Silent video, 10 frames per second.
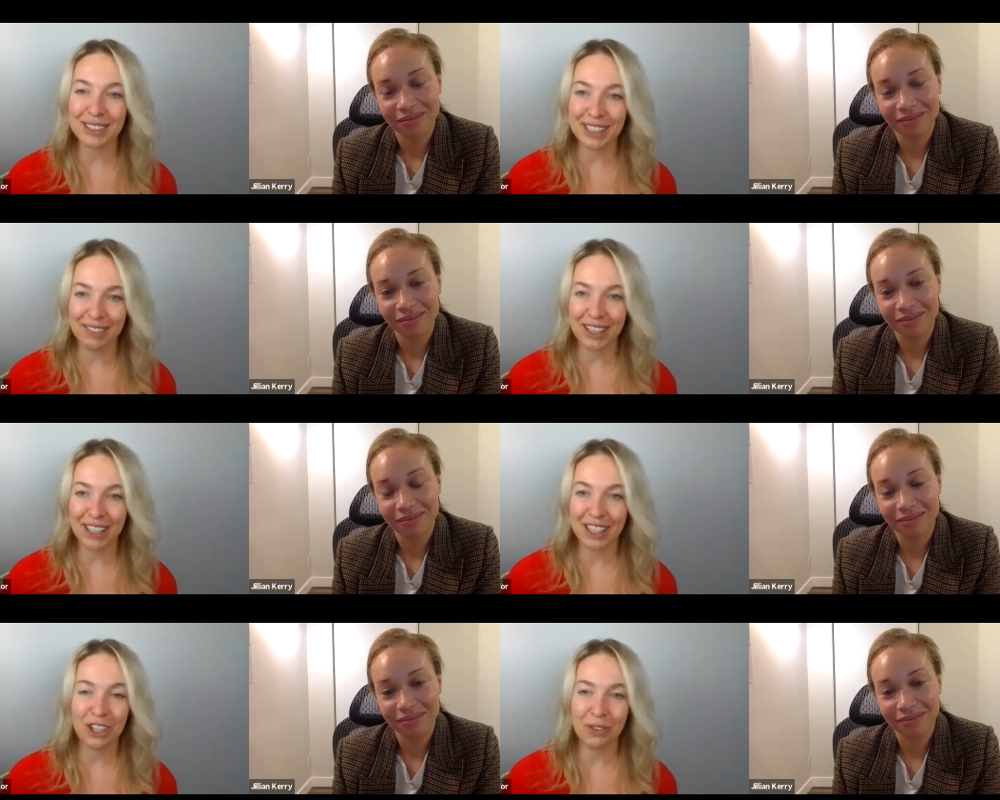
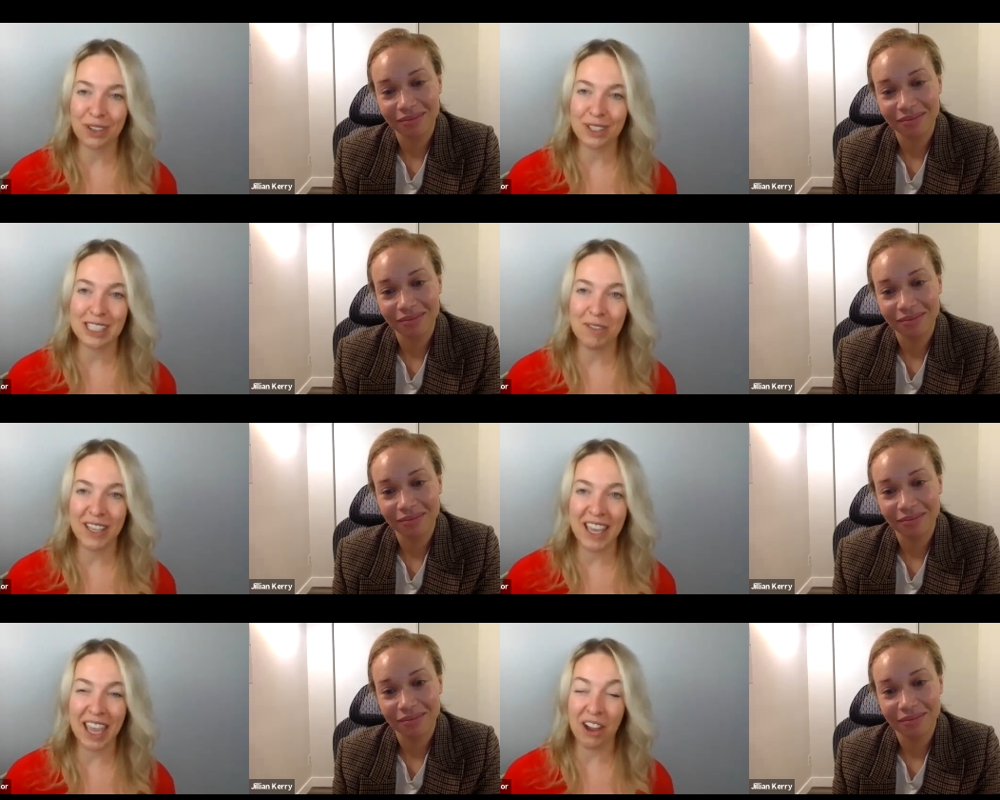Speaker 1: leaving your
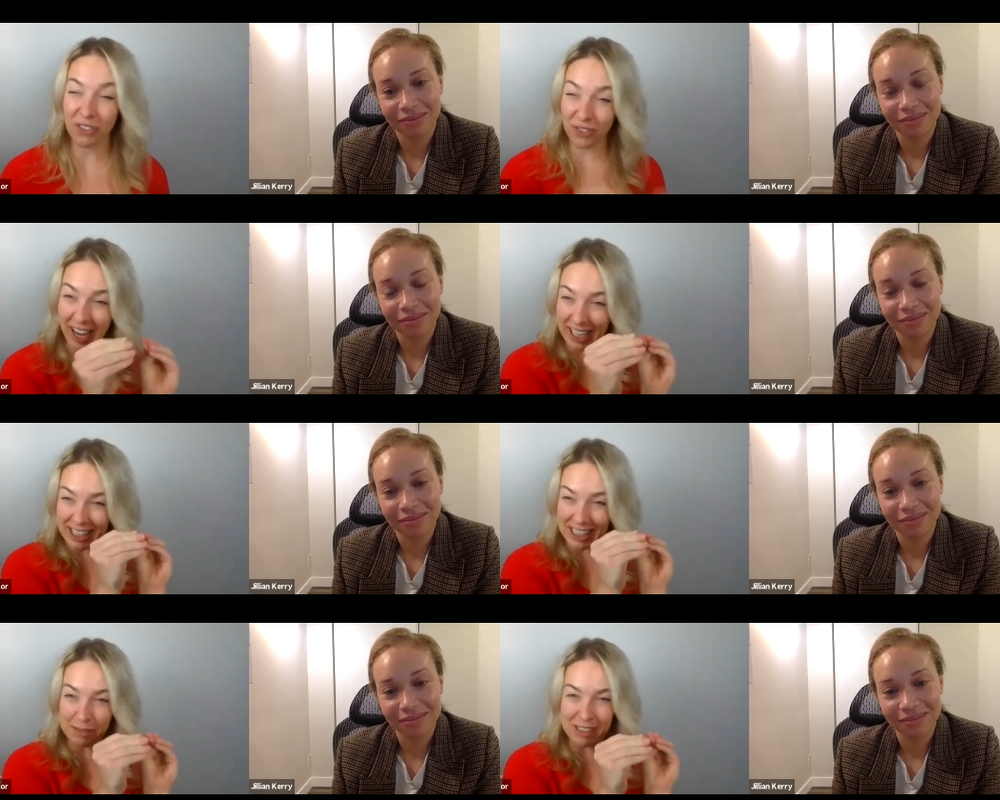CPA right
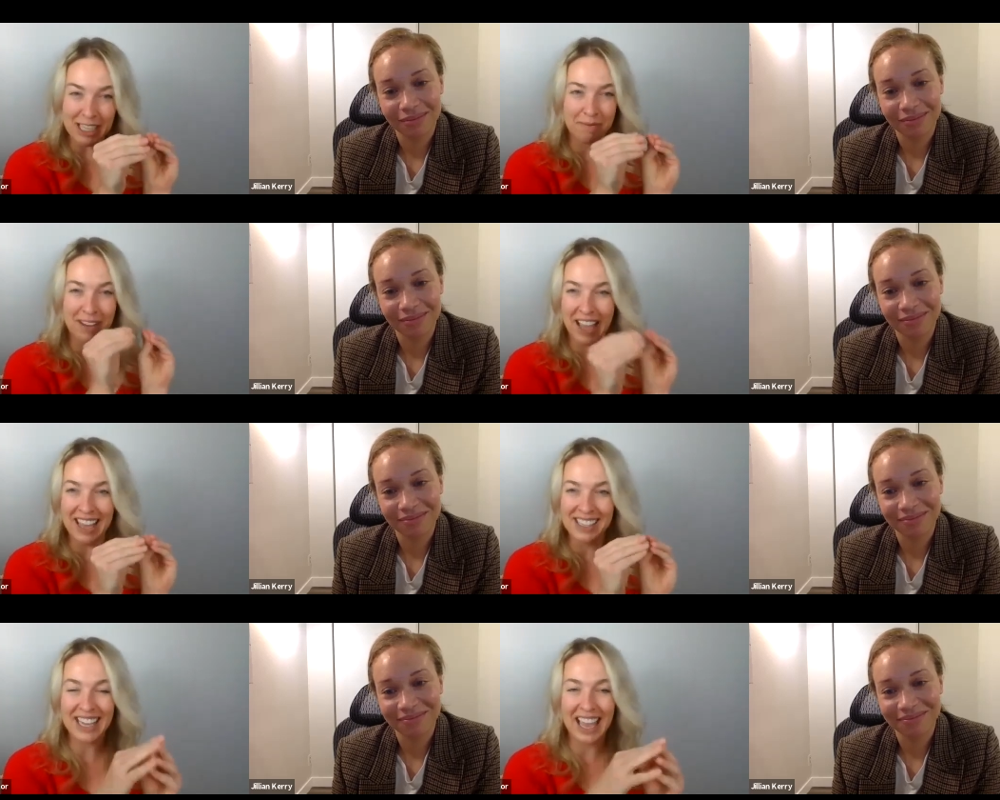at the tippy tippy
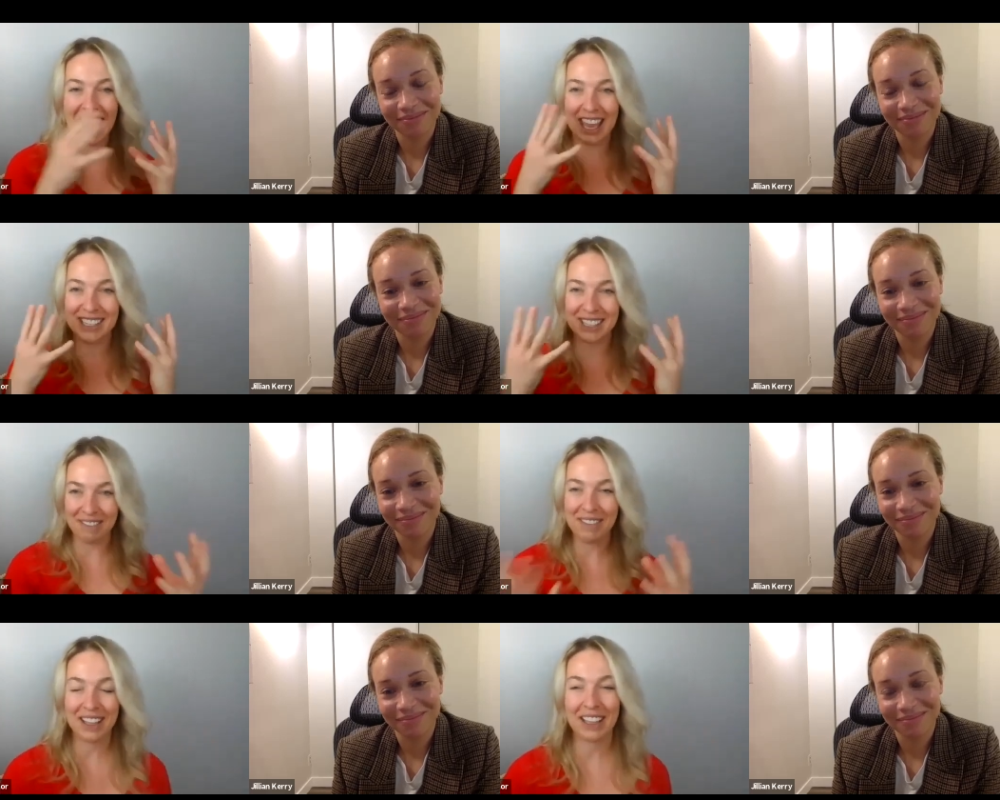end and
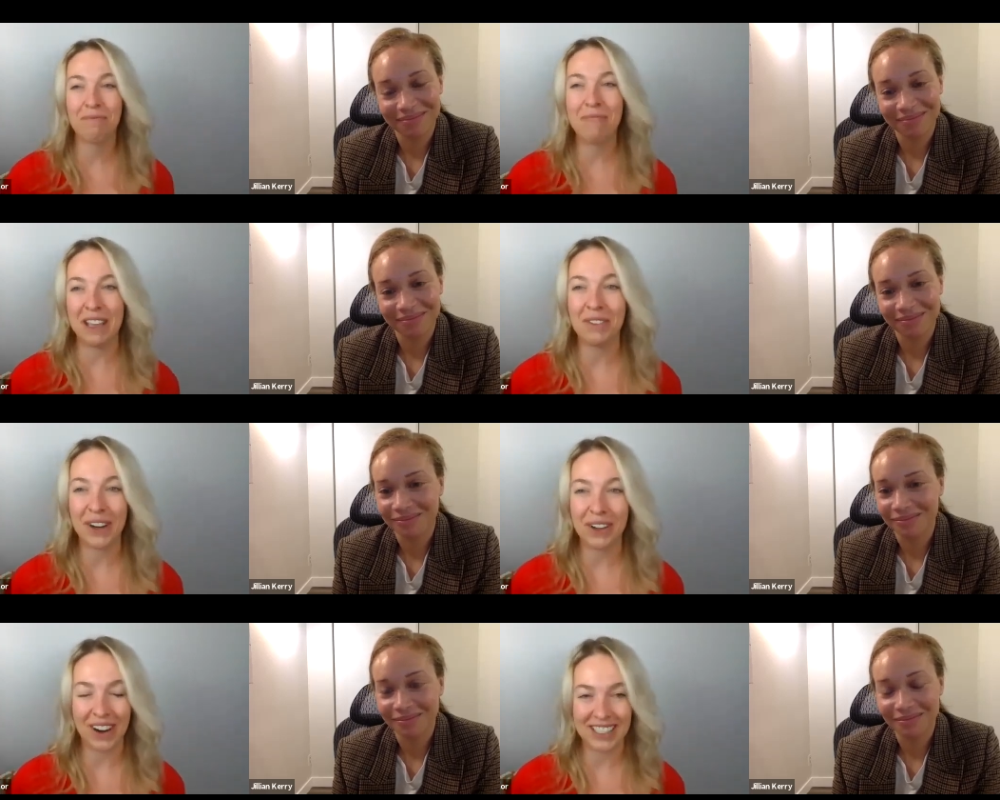being
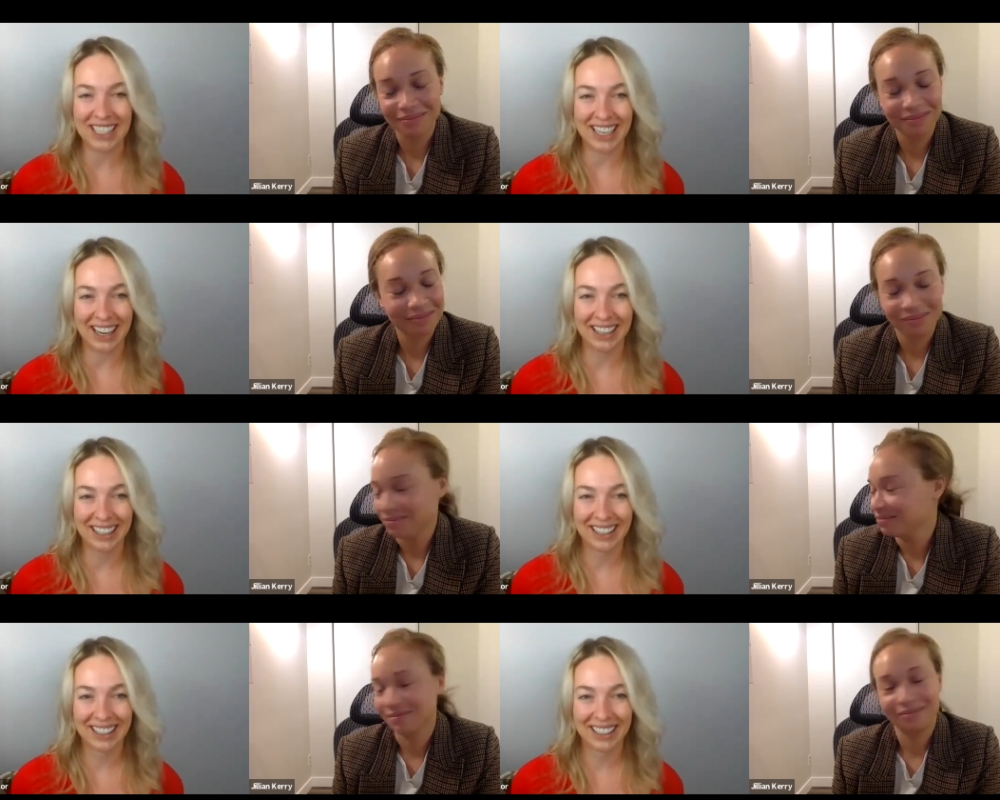where you are today?
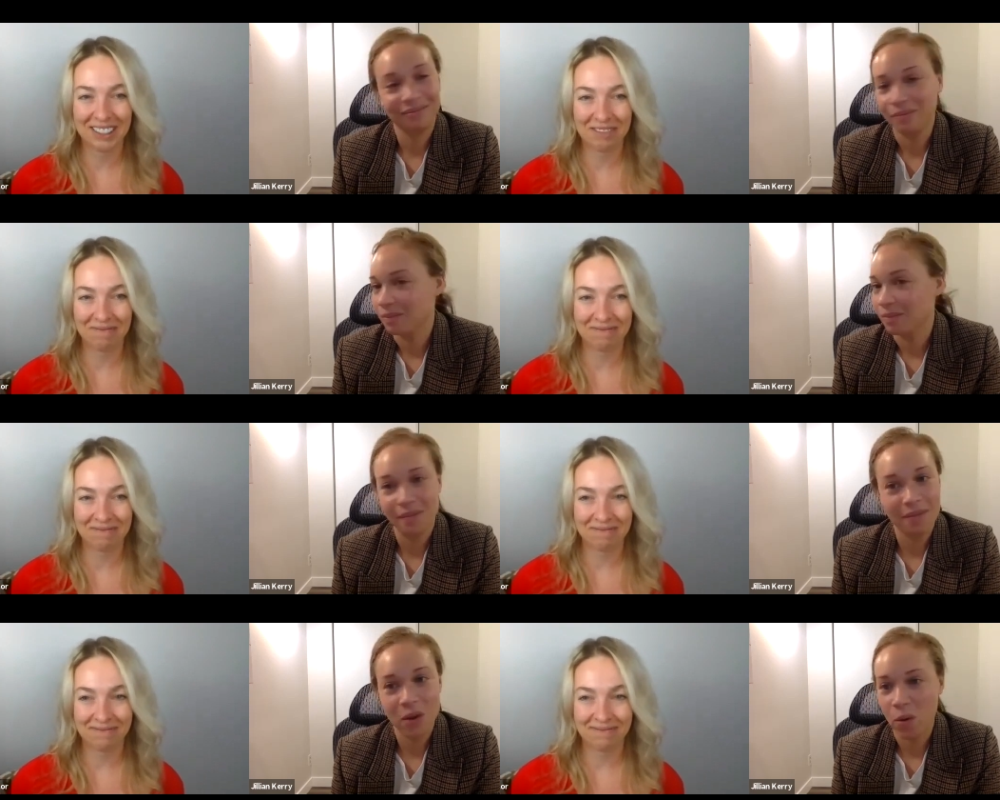
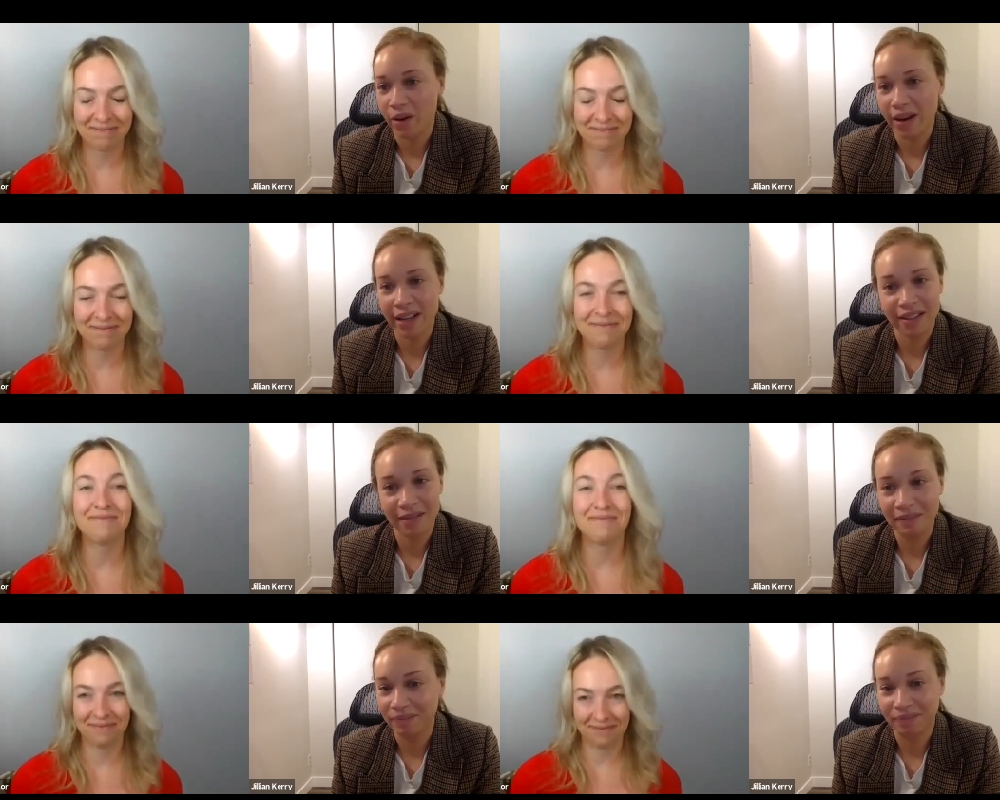No
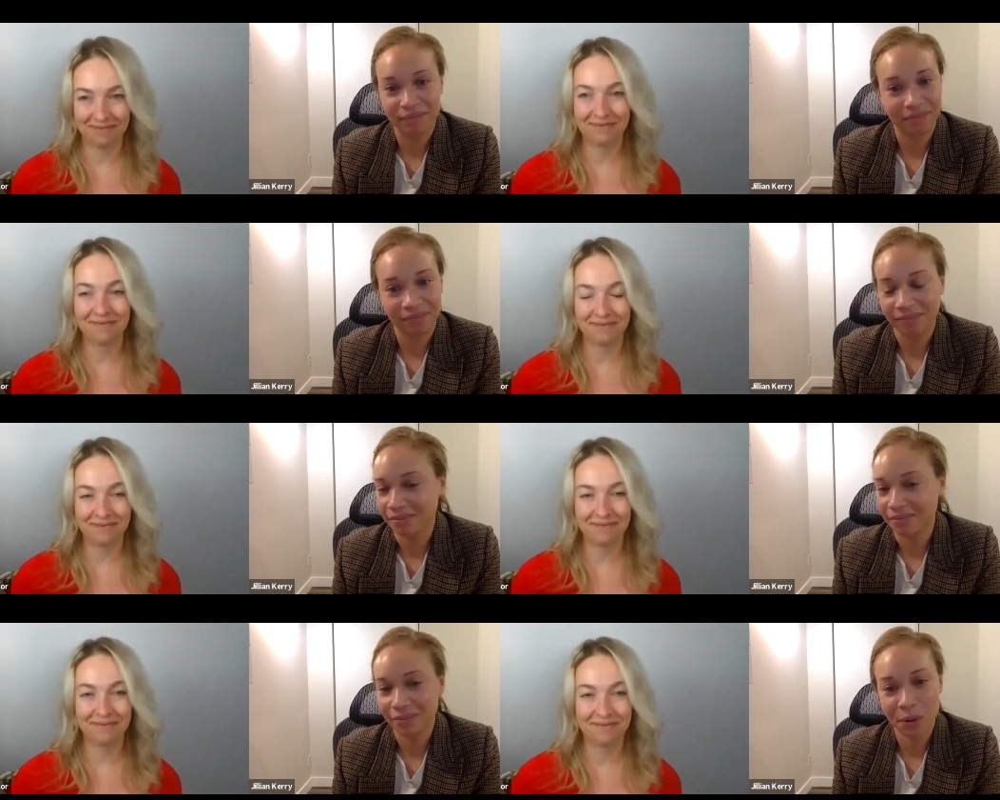regrets.
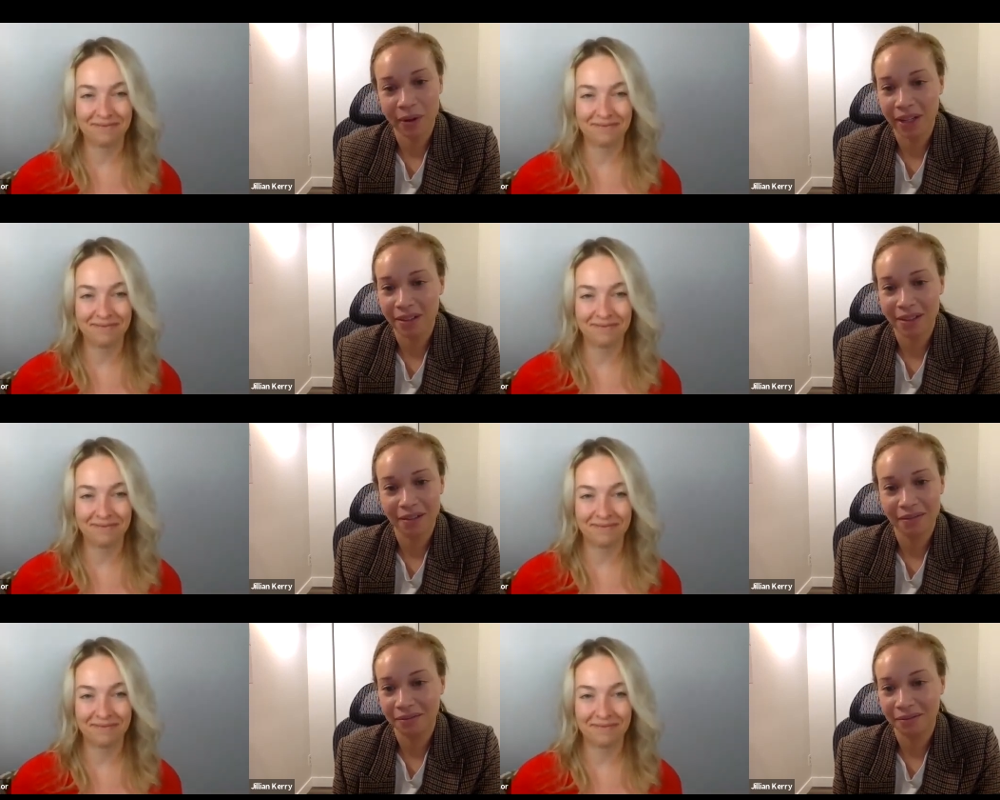No
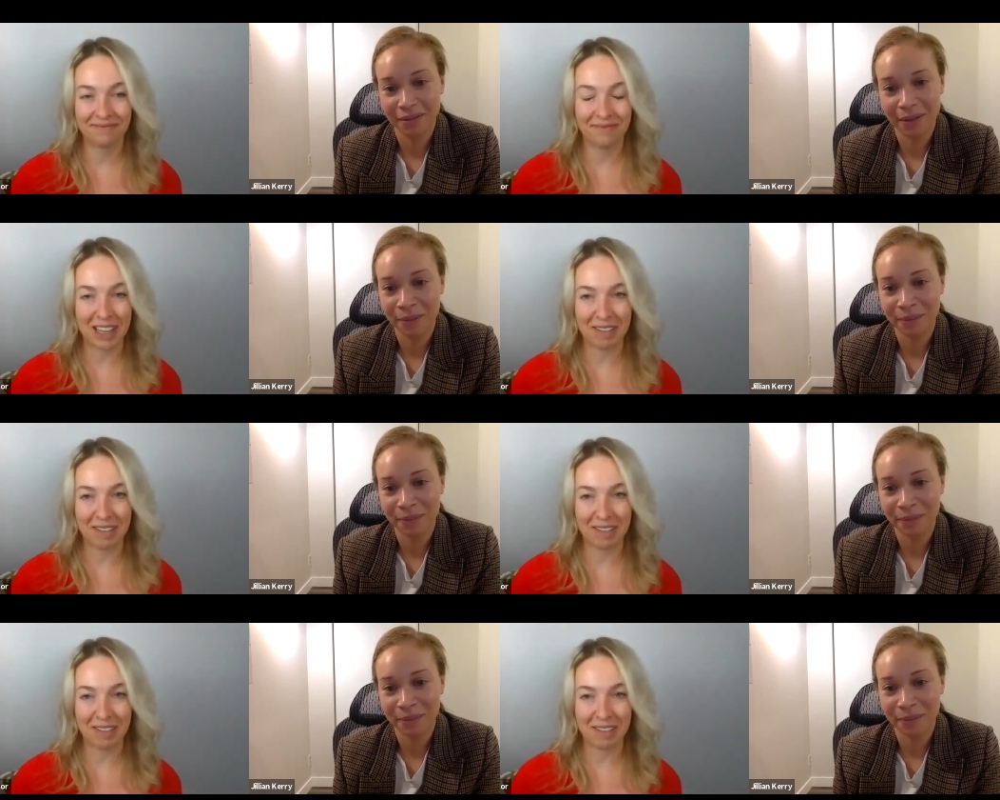regrets. No.